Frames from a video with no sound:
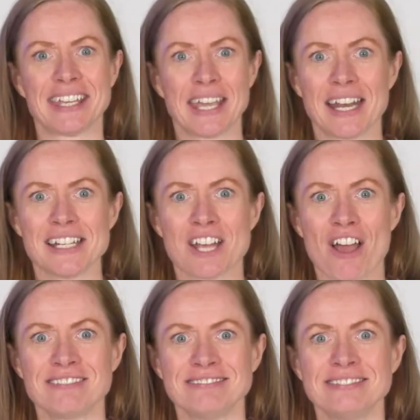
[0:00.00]
get it
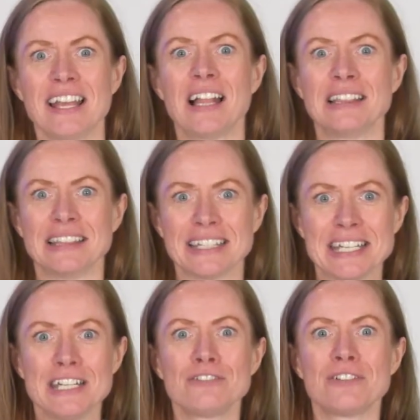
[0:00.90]
done,
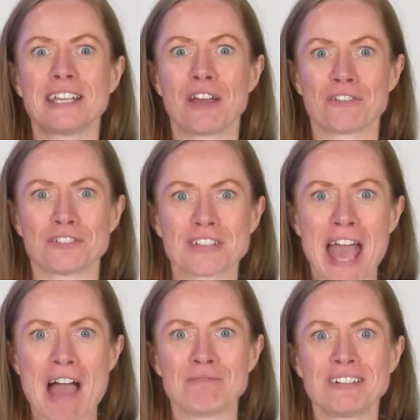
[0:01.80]
leave, get off of
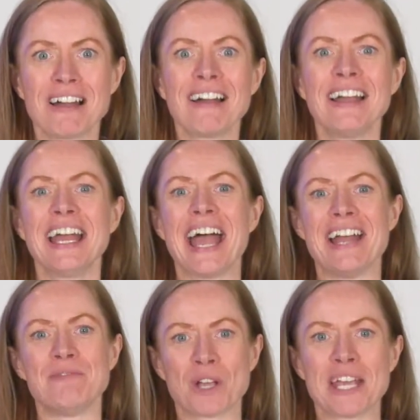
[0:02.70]
camera,
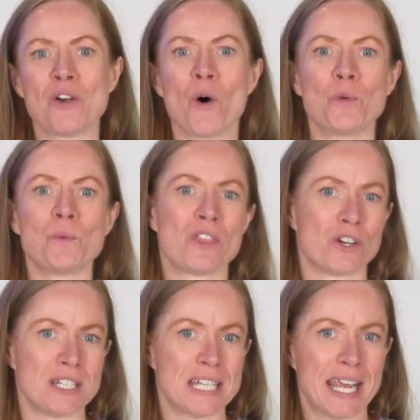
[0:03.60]
and get on with
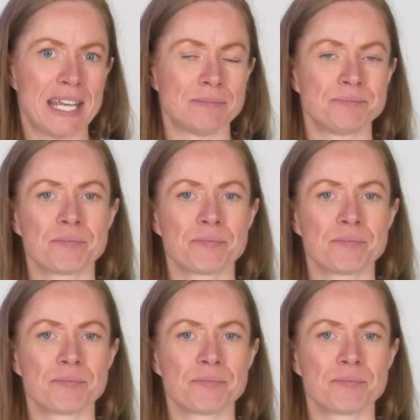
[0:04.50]
our day.